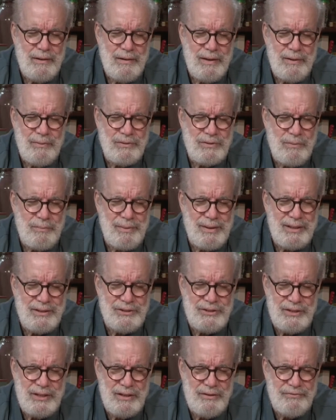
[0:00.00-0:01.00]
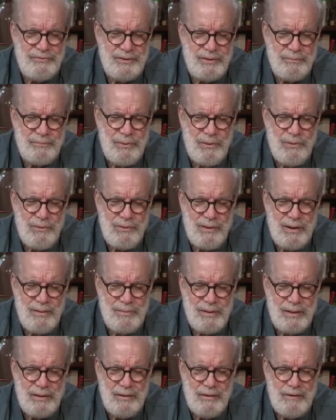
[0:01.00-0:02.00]
It was a big shift in
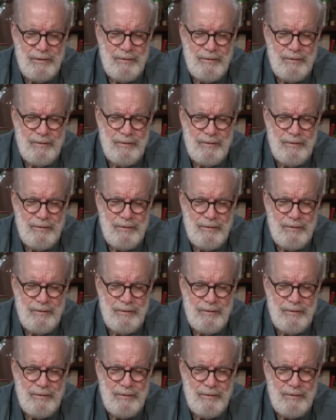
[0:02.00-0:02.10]
programming.